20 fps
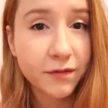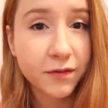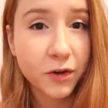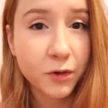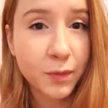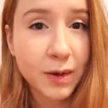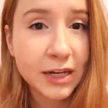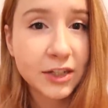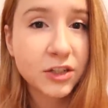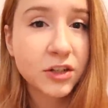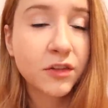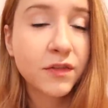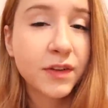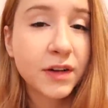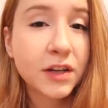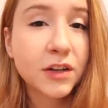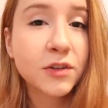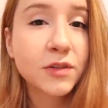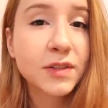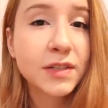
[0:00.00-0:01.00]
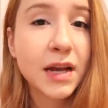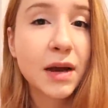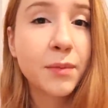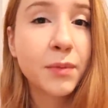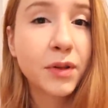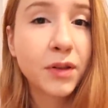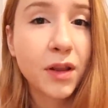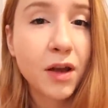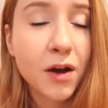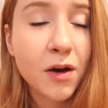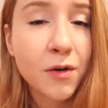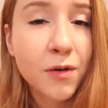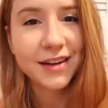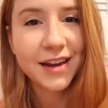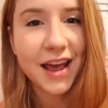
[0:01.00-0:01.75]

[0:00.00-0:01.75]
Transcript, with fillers: informational videos down below.